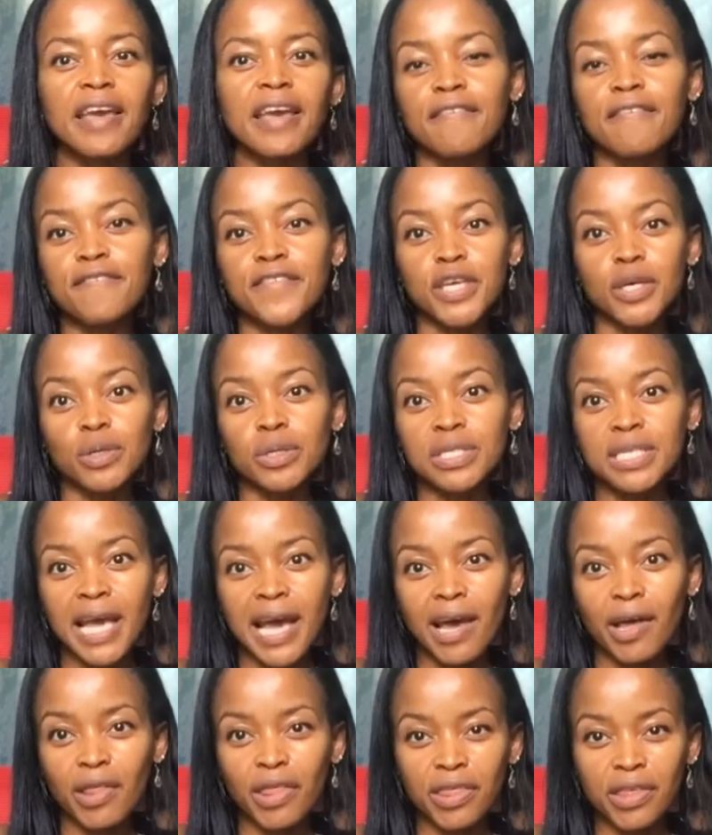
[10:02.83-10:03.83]
it feels
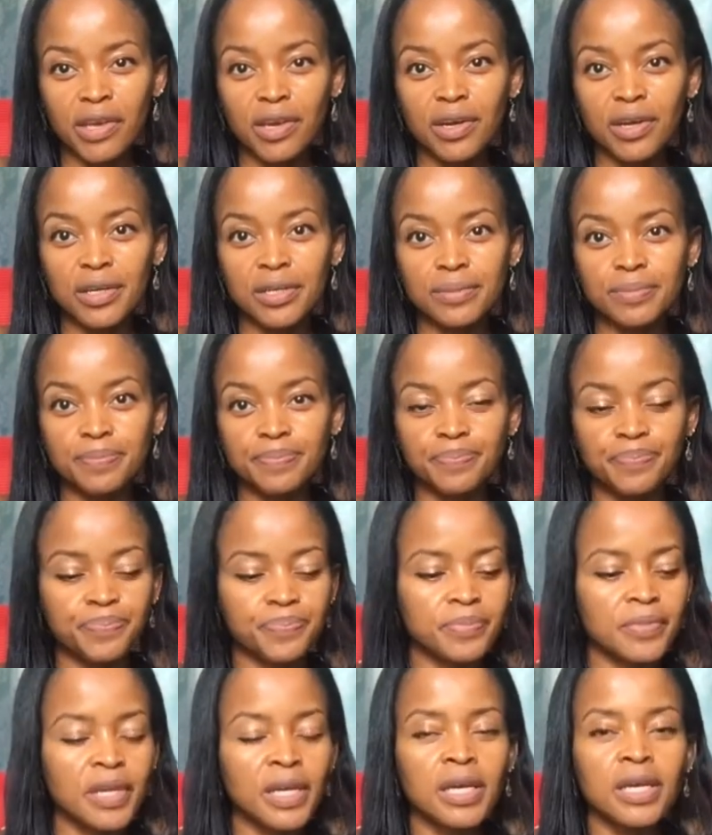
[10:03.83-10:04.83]
healthier.
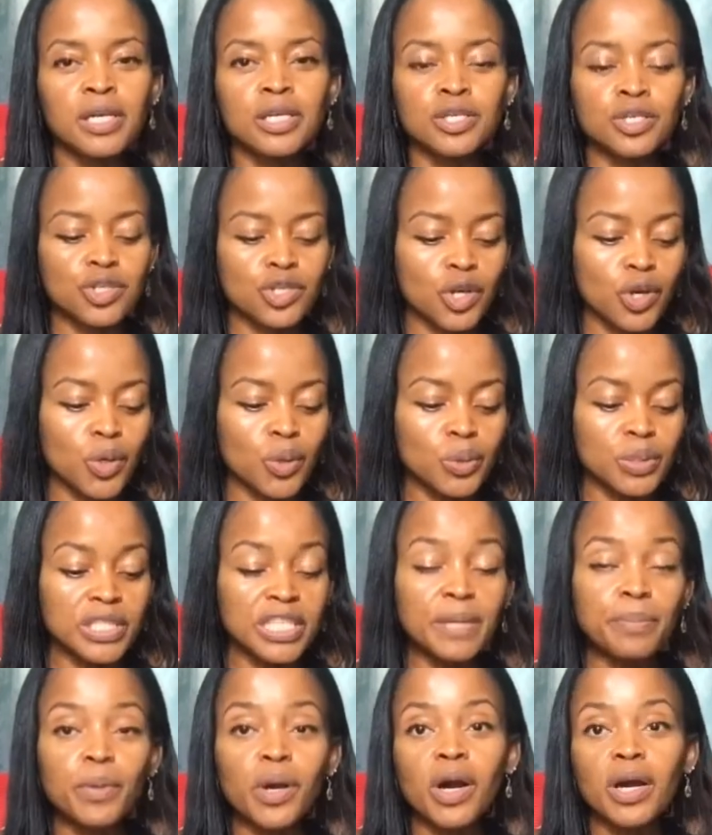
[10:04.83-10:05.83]
So
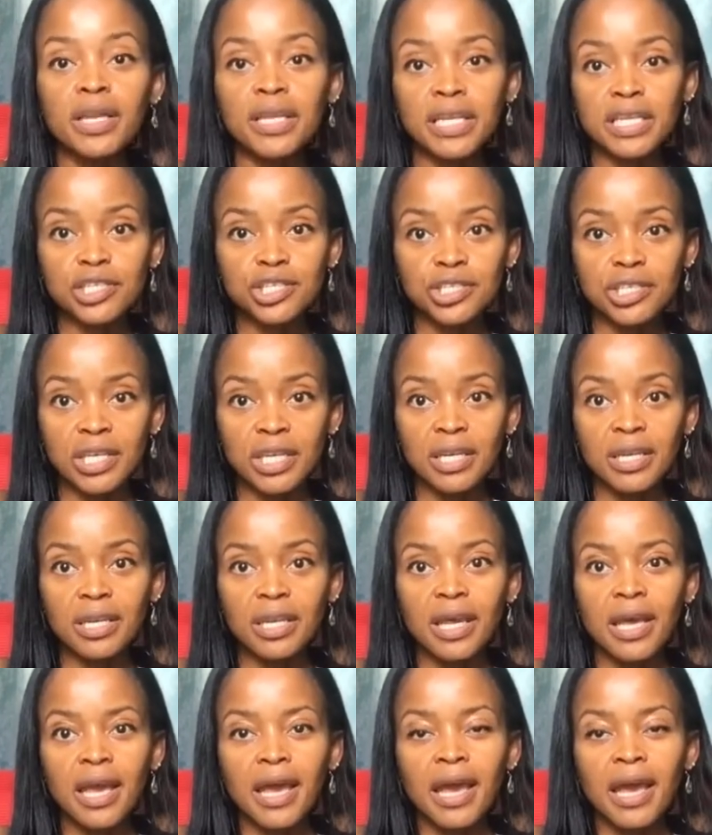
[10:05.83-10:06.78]
deep conditioning